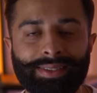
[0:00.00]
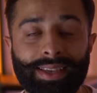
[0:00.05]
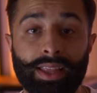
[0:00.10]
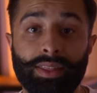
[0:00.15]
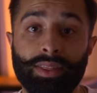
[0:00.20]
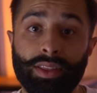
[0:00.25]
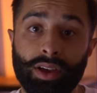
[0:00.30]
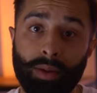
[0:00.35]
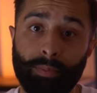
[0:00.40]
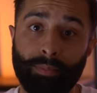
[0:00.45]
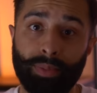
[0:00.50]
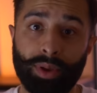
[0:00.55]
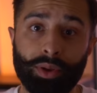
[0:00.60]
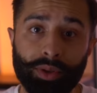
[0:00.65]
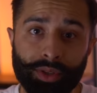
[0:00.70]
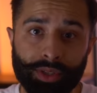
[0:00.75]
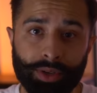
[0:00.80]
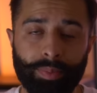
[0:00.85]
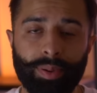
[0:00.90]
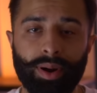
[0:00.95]
in the
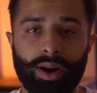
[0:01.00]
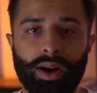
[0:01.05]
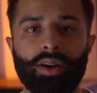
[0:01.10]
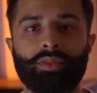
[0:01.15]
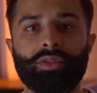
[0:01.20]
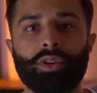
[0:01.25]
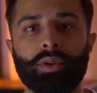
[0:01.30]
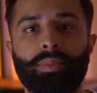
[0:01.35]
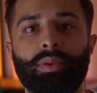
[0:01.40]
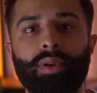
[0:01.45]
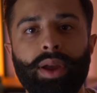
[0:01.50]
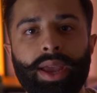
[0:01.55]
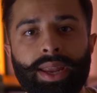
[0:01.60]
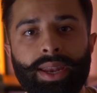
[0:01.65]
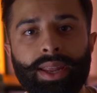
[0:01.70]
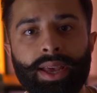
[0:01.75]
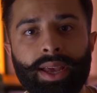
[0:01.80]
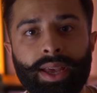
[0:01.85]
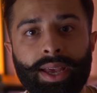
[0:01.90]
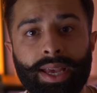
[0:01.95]
computer part of your brain